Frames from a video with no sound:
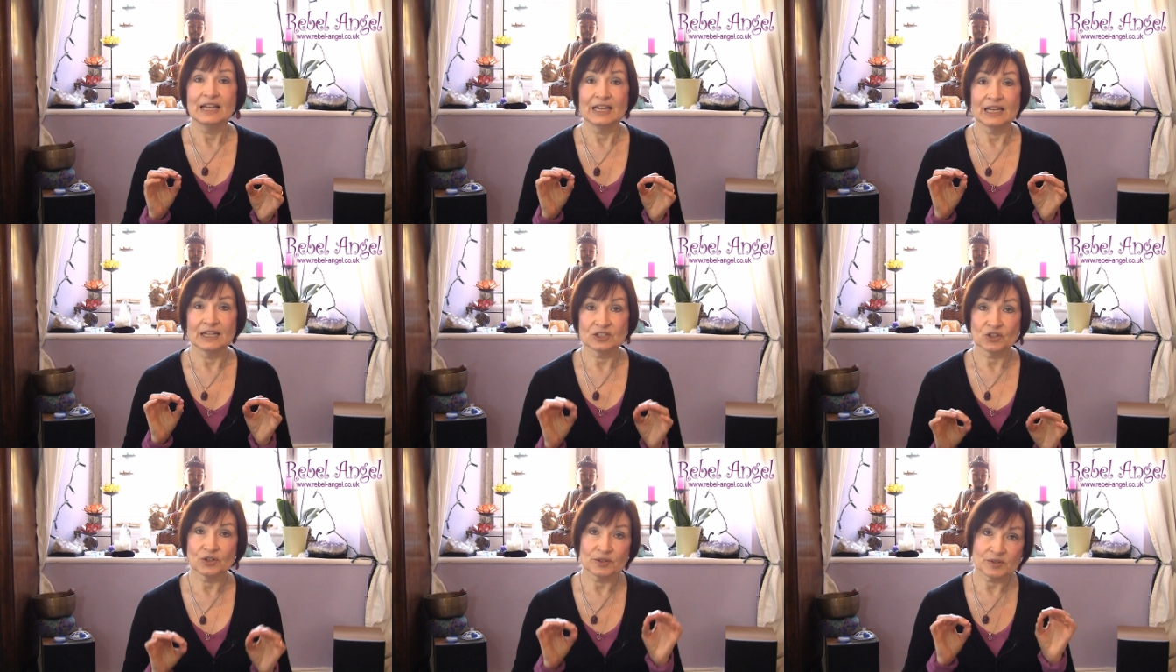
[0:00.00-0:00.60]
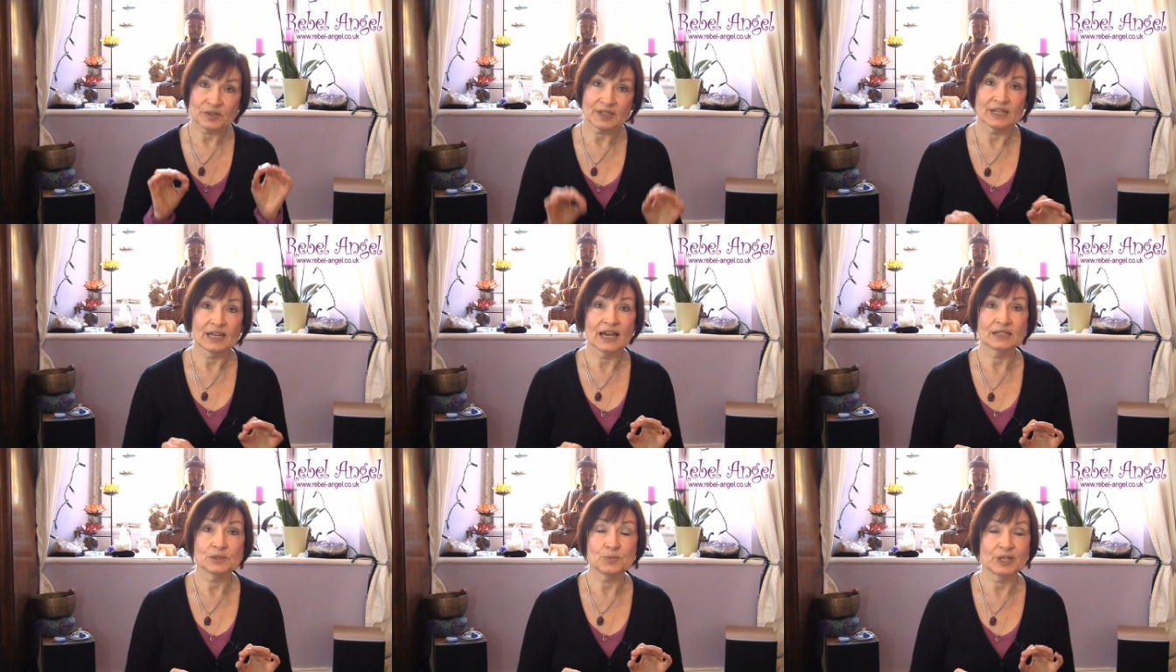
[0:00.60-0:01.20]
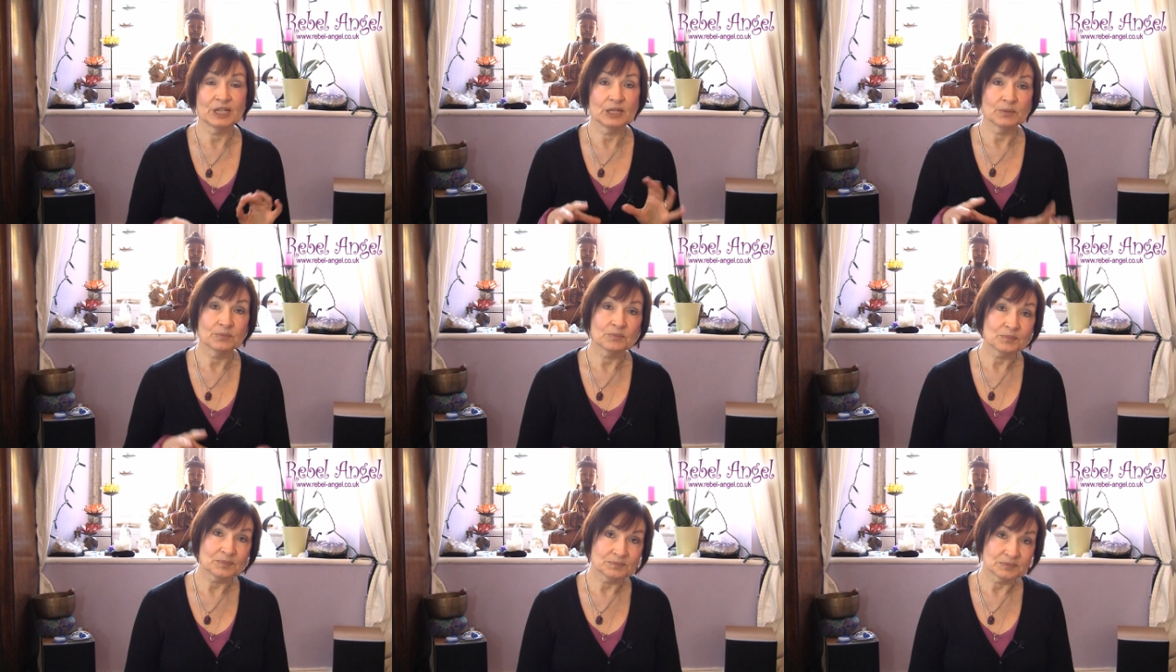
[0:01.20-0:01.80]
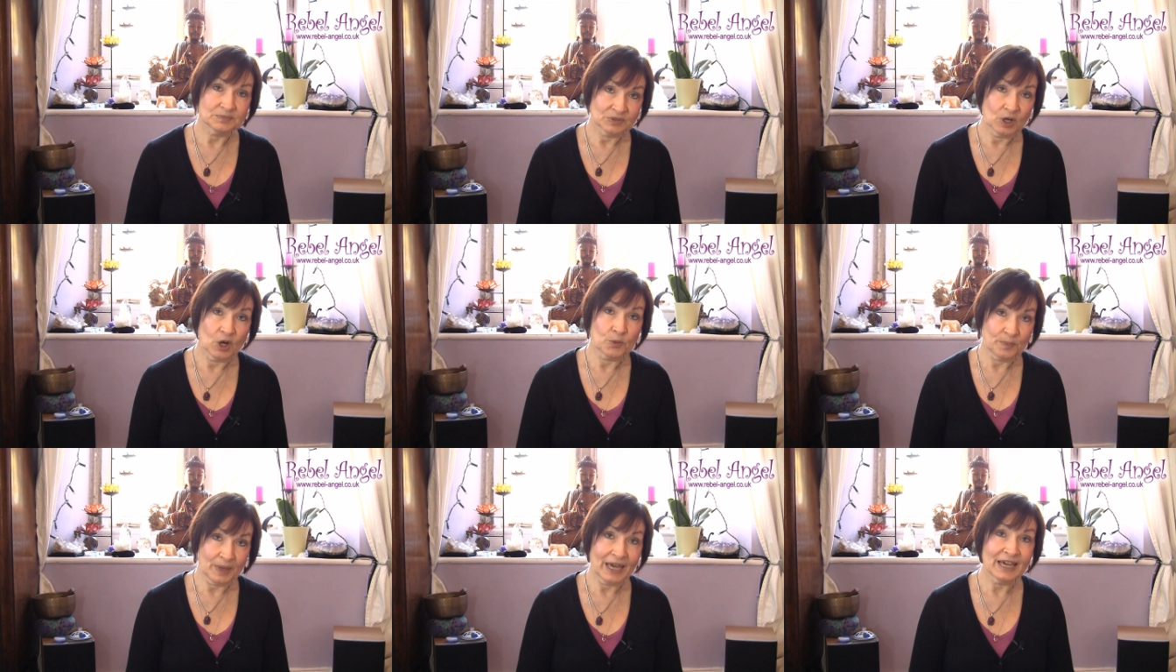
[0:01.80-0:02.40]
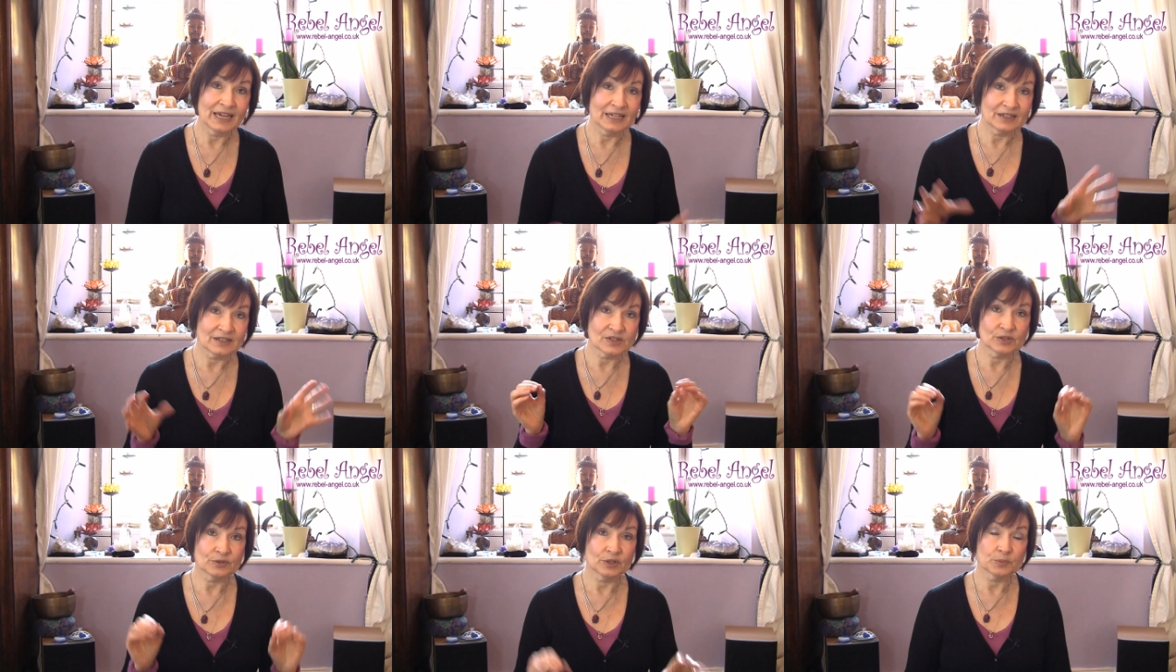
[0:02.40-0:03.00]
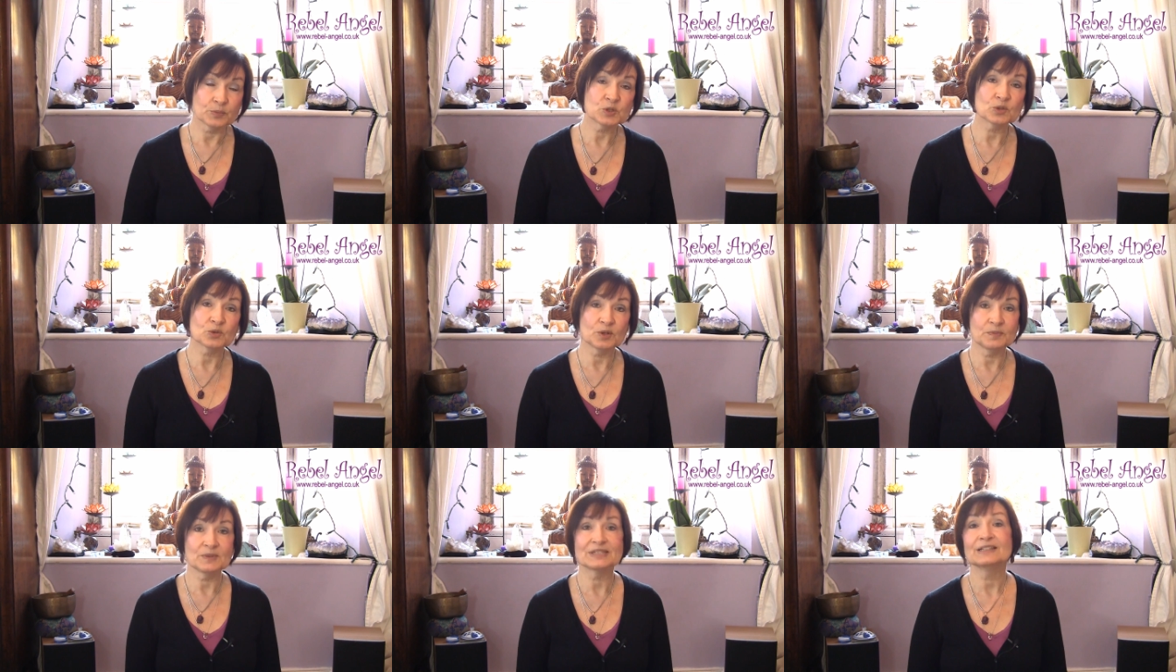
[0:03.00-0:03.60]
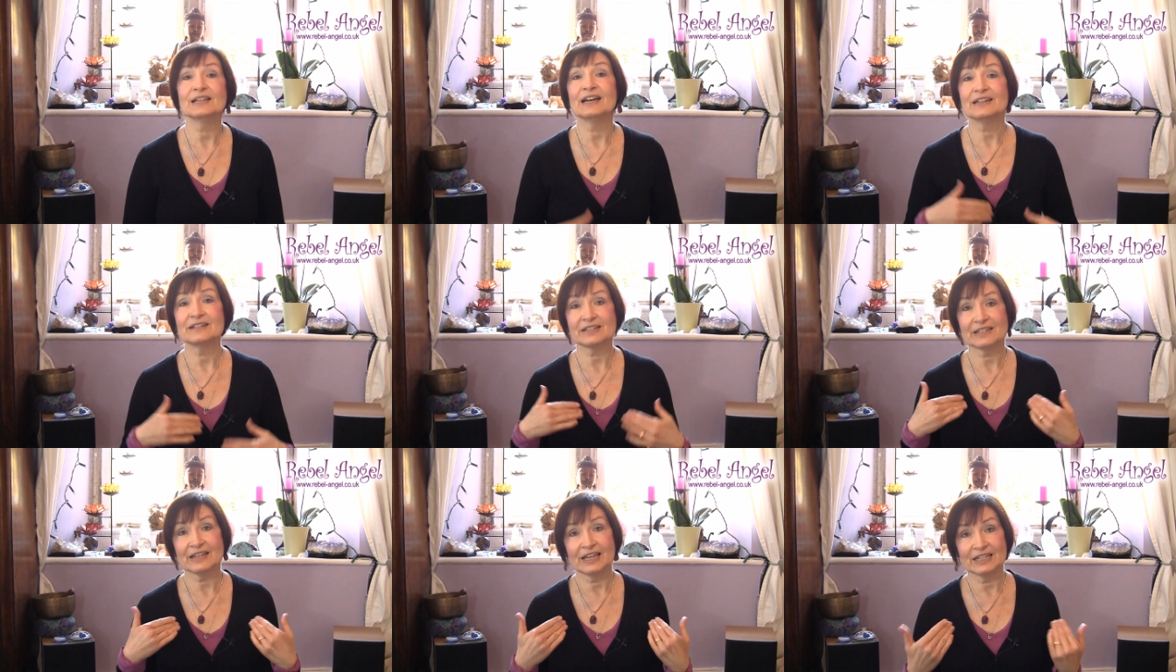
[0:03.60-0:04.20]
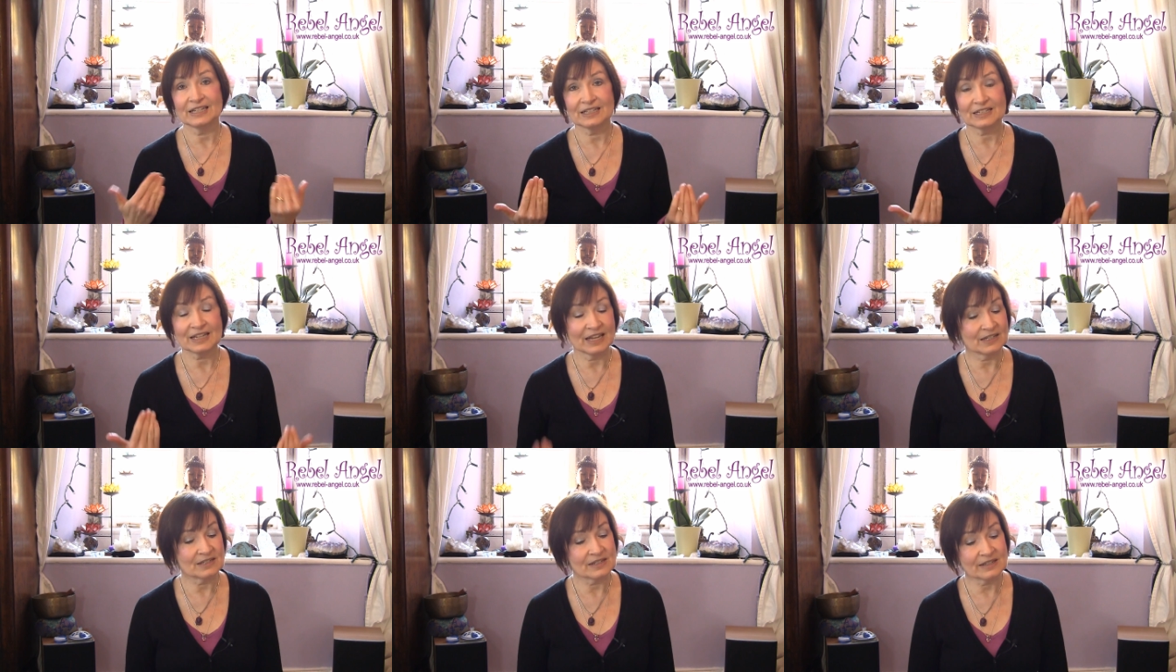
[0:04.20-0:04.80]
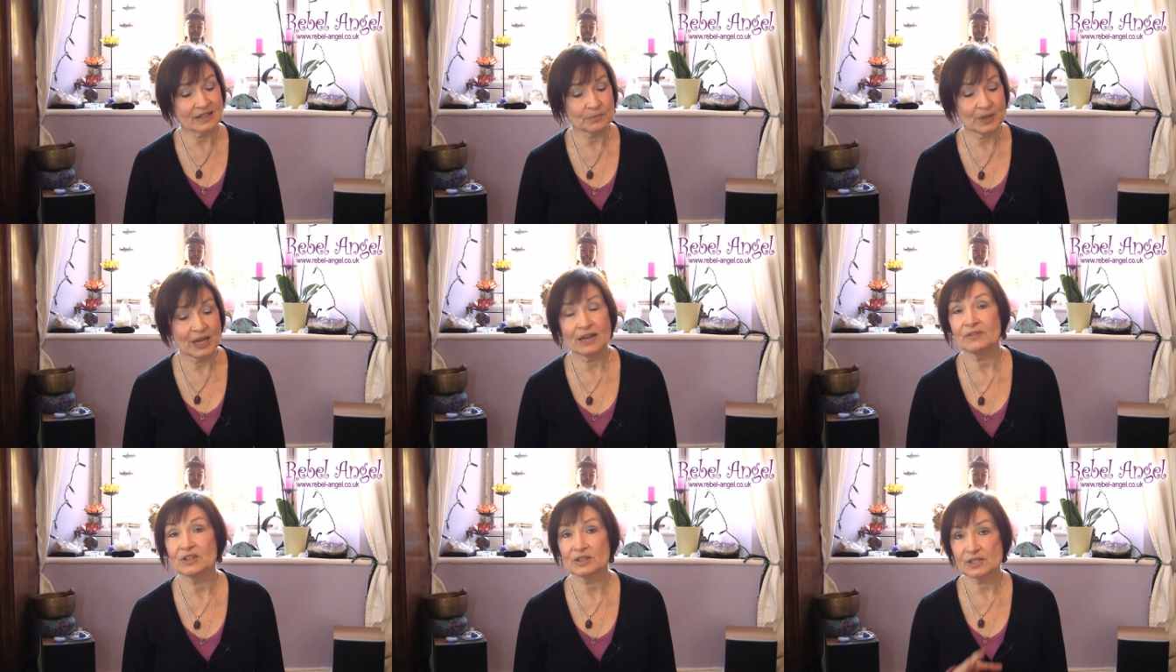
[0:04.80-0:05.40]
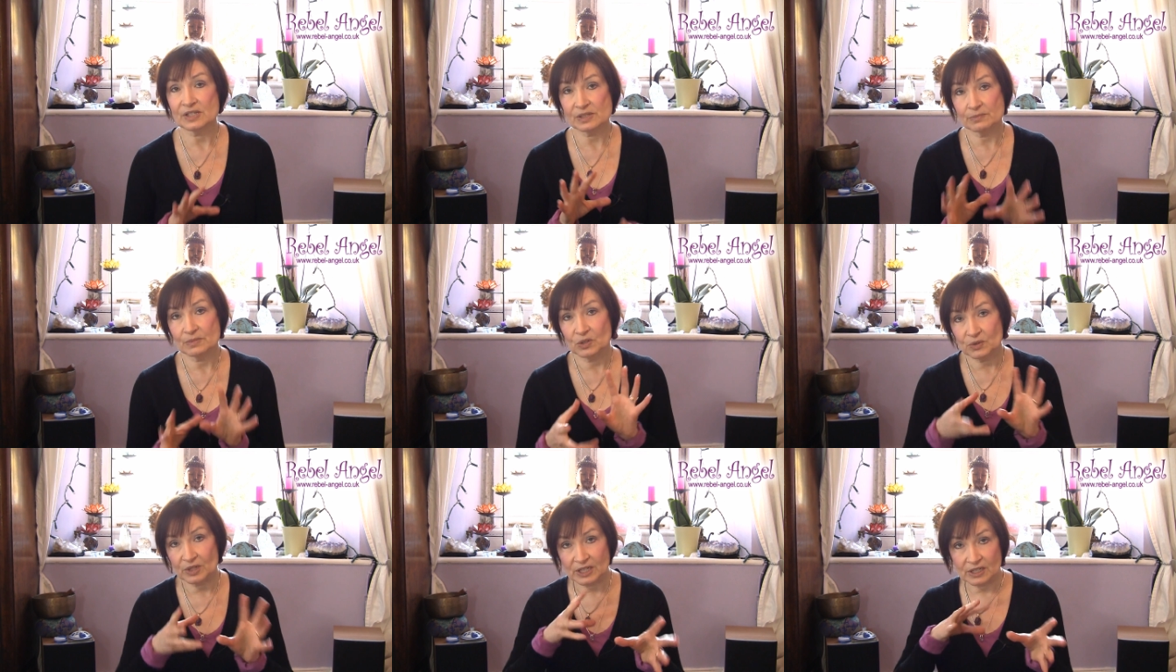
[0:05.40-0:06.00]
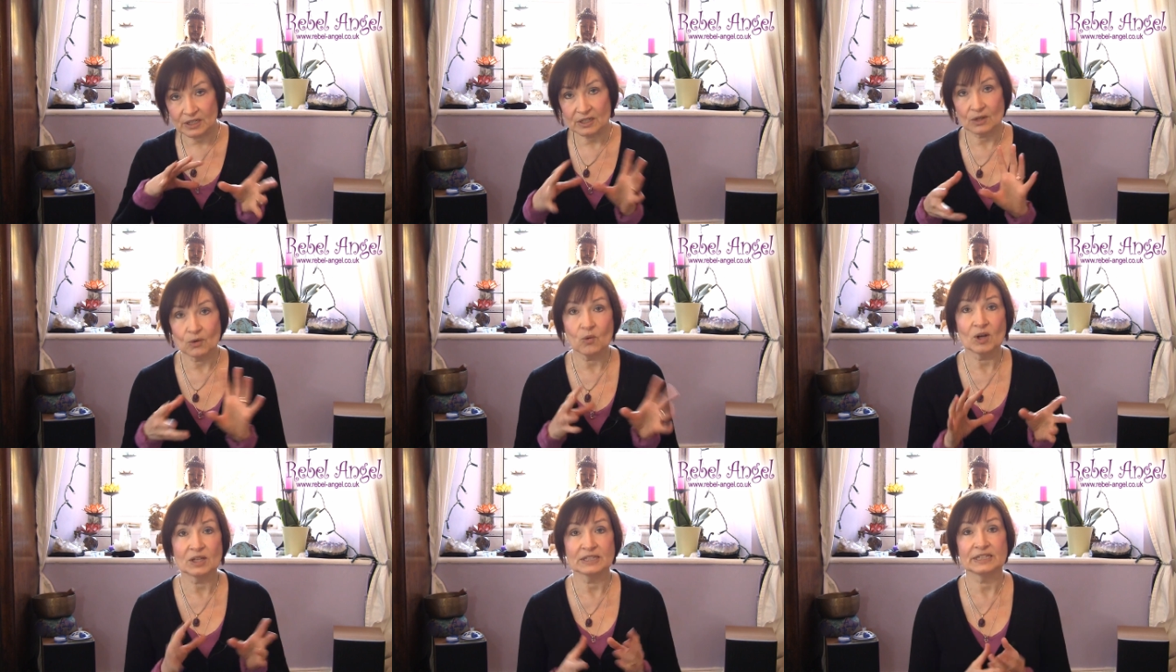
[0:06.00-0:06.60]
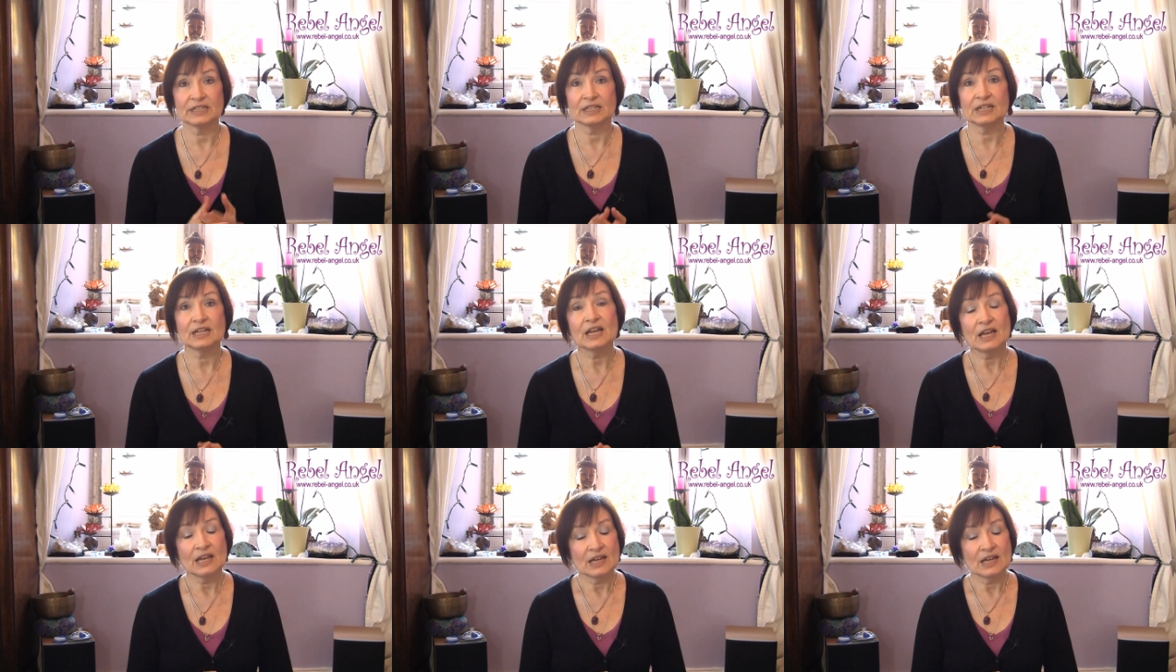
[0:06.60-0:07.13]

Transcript: it turns the aluminium opaque, so it absorbs light and it ends up having this smoky quality.